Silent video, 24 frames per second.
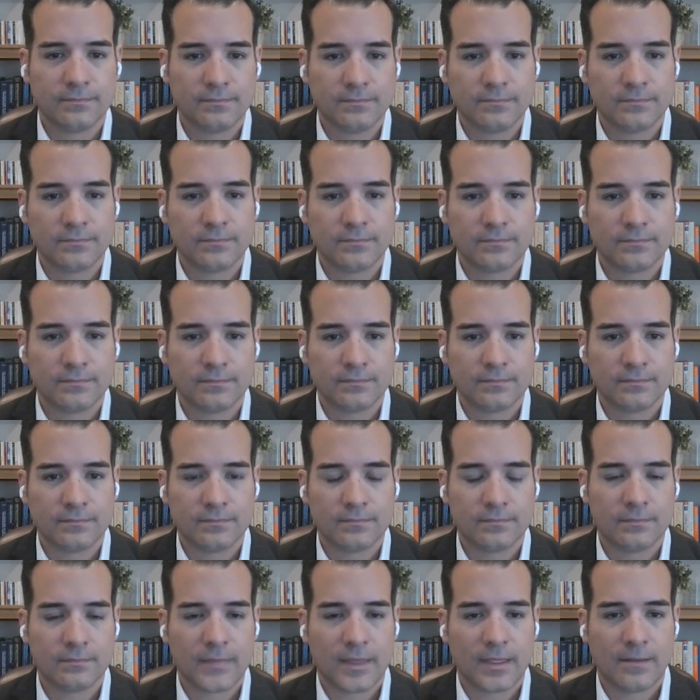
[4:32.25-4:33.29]

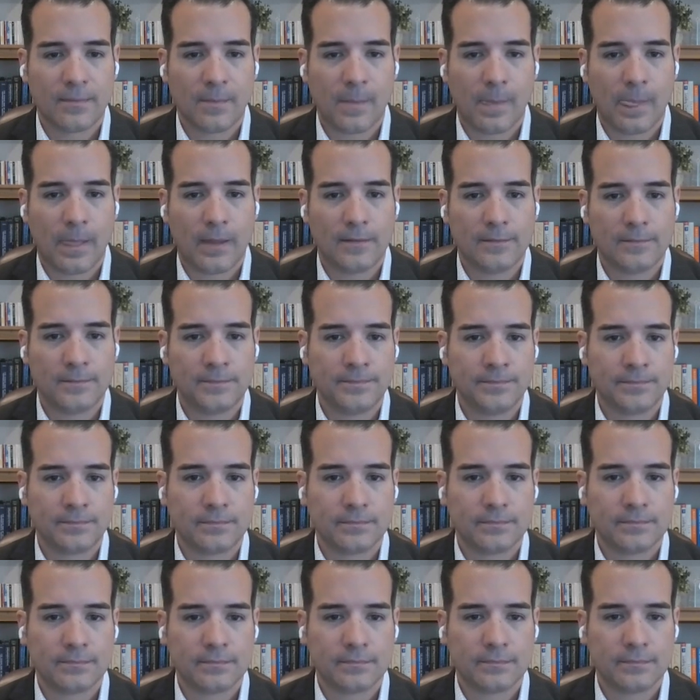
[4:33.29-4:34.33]

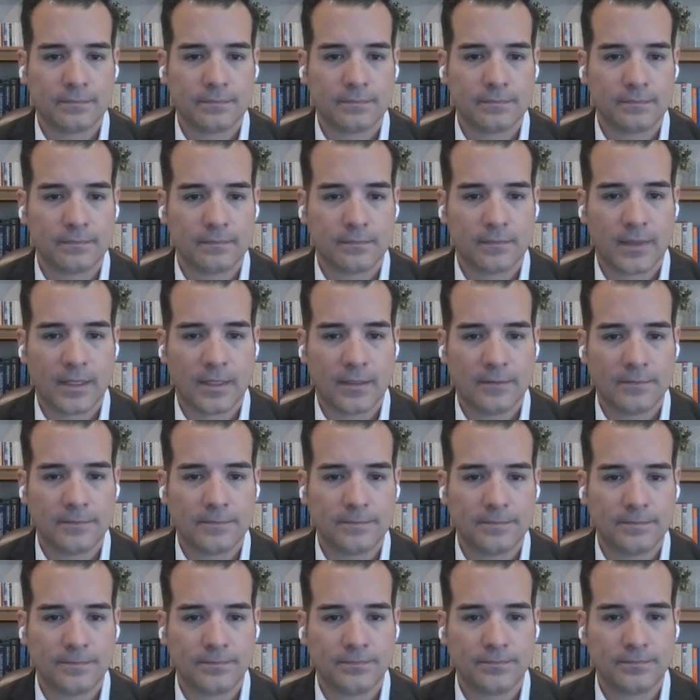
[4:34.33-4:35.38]

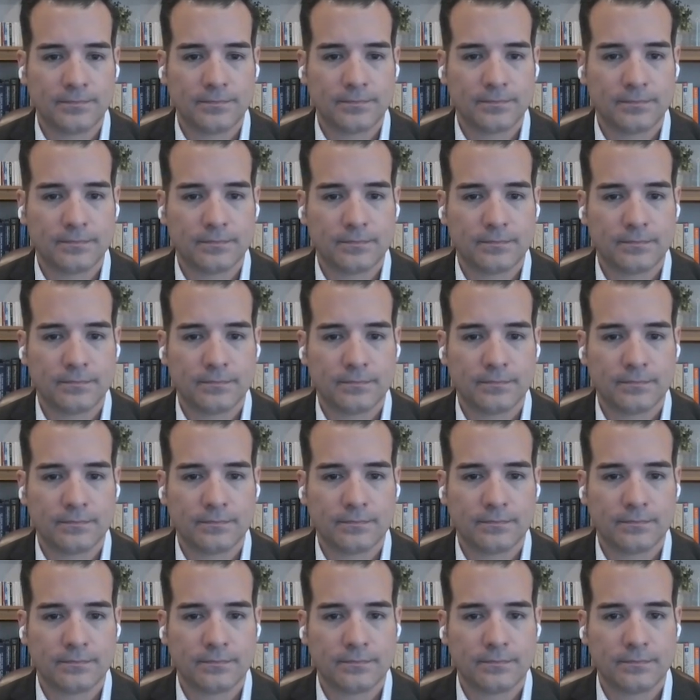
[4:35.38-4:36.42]

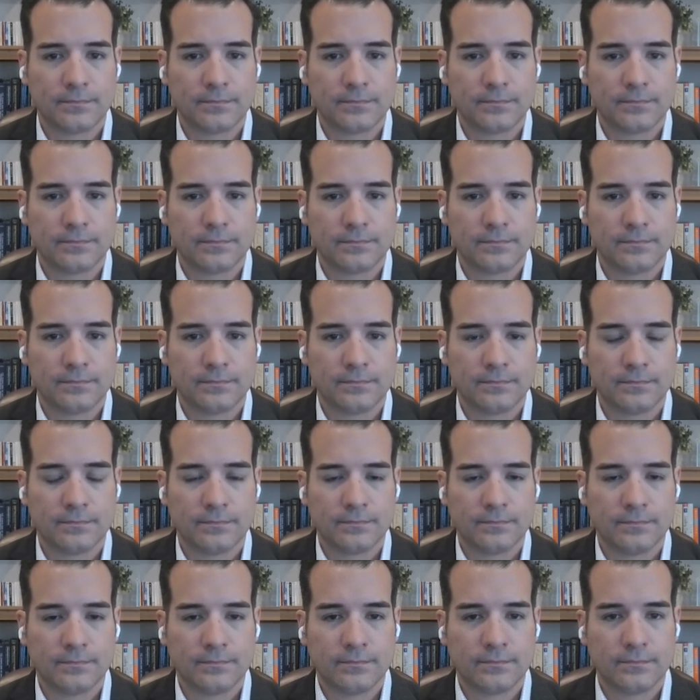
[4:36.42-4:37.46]

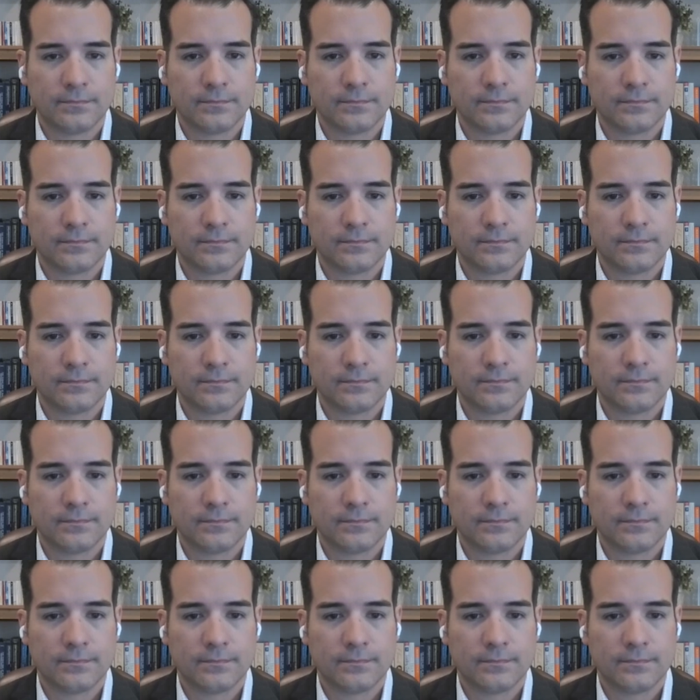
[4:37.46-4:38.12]
The person shown says nothing.